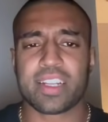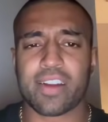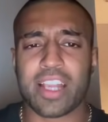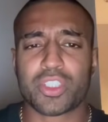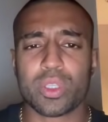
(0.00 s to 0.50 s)

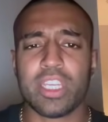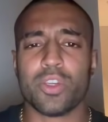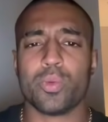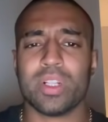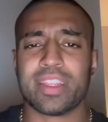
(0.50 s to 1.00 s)
Gradually,
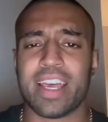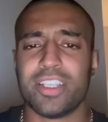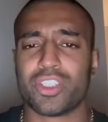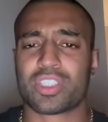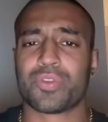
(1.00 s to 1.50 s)
you will
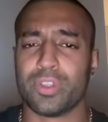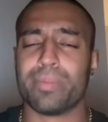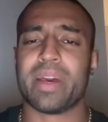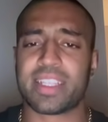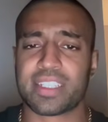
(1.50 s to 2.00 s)
then just feel
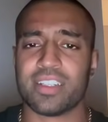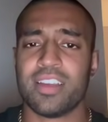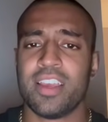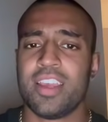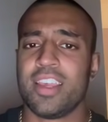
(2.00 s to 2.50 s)
better
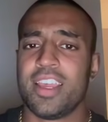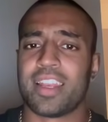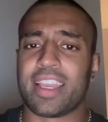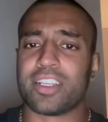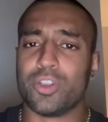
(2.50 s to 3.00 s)

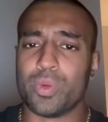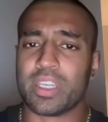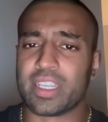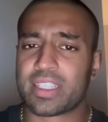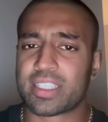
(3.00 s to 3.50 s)
like
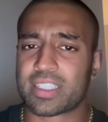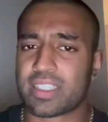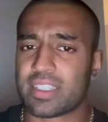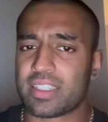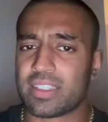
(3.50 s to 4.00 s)
doing it.
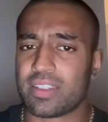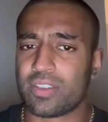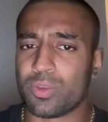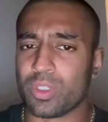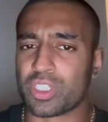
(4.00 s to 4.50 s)

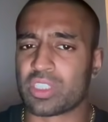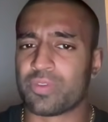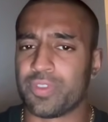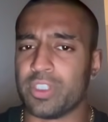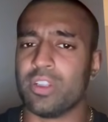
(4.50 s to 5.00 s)
You will just
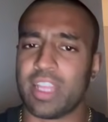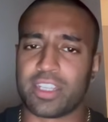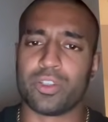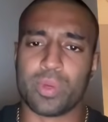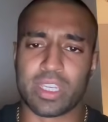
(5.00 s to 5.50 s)
feel
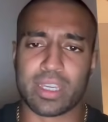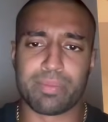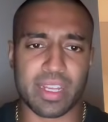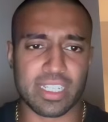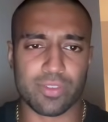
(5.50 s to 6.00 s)
like doing it
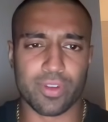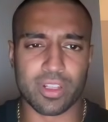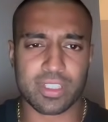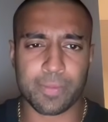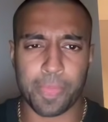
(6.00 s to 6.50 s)
by
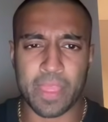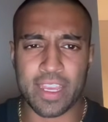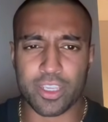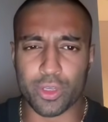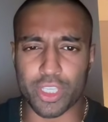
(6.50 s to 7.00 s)
default.
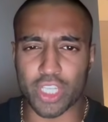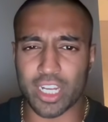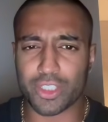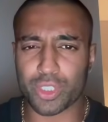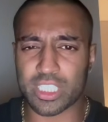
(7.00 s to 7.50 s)
You can
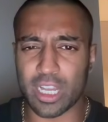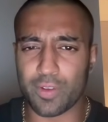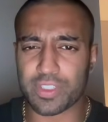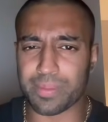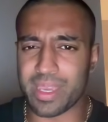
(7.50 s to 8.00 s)
challenge
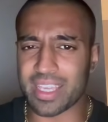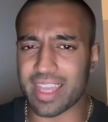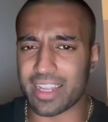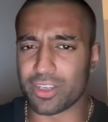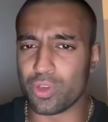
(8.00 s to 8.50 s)
yourself to make
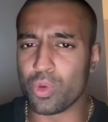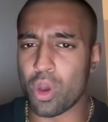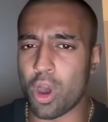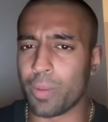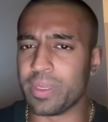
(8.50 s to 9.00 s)
that new
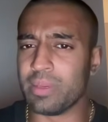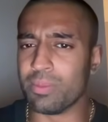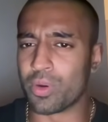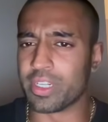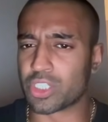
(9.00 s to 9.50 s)
hobby
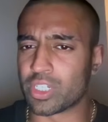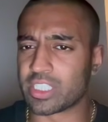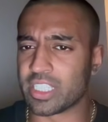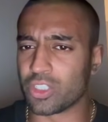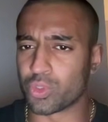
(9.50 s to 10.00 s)
more
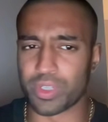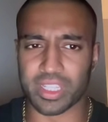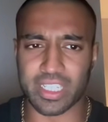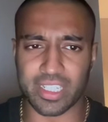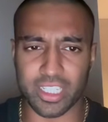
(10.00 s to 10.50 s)
interesting during
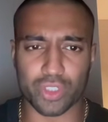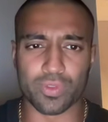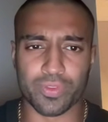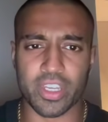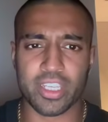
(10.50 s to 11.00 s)
the initial
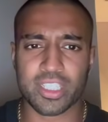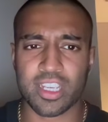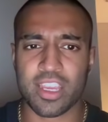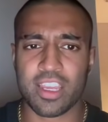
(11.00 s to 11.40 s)
phase.